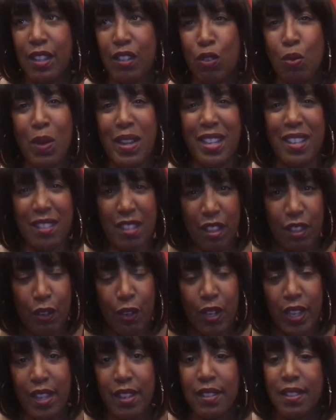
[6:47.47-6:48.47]
20s uh, to
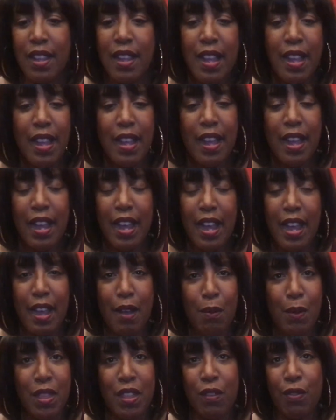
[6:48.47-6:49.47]
30s.
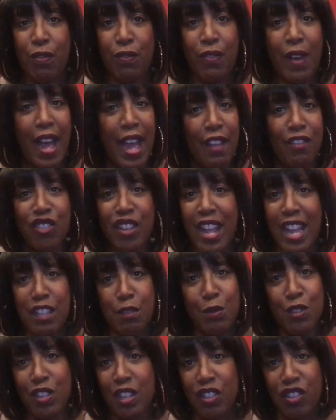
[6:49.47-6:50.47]
with five jazz
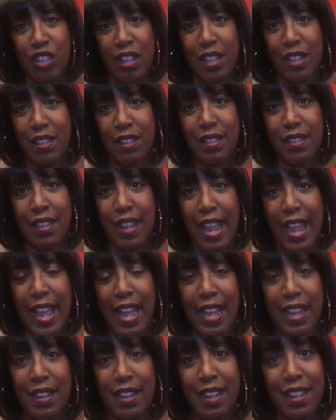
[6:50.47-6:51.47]
musicians
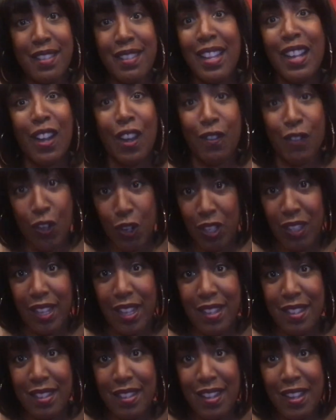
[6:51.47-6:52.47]
and a singer, a
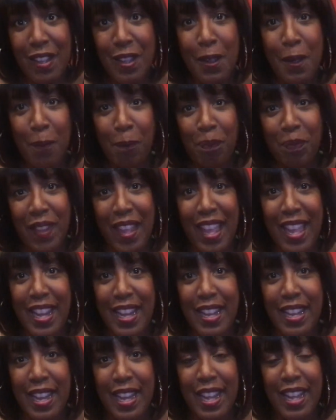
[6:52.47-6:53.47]
vocalist
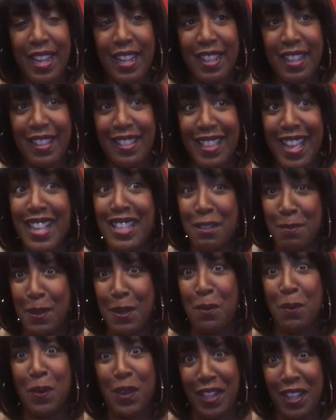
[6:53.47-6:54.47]
and uh, that's
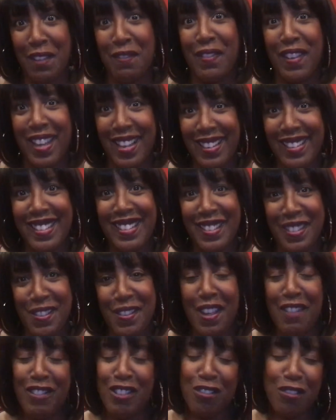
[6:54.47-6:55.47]
been really fun because you
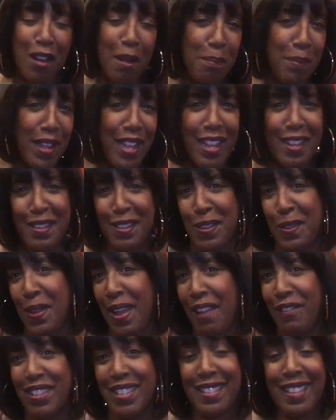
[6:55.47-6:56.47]
have a trumpet, you
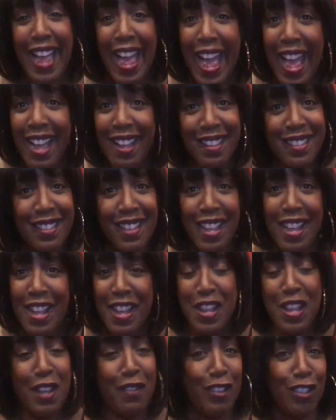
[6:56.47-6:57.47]
have a sax,
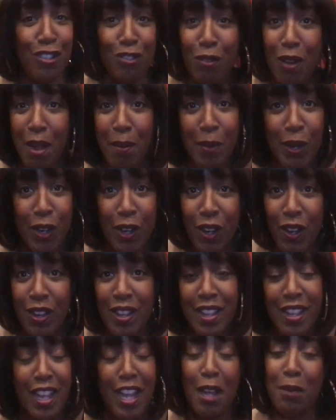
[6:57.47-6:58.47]
you have a drummer,
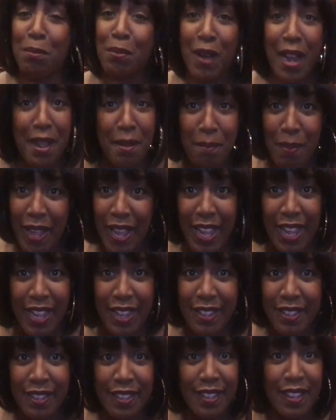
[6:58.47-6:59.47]
upright
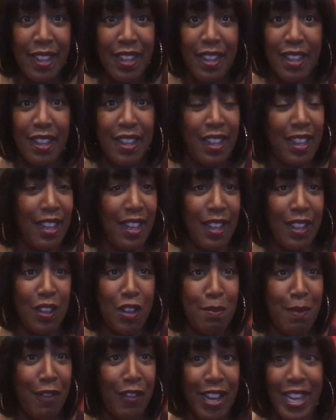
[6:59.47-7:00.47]
bass. Uh,
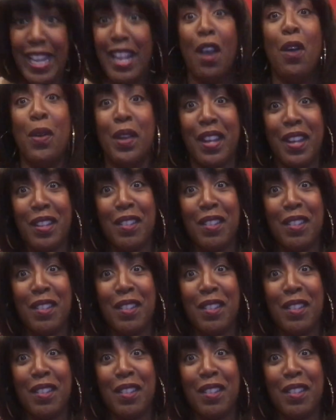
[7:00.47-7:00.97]
who am I forgetting? Oh, and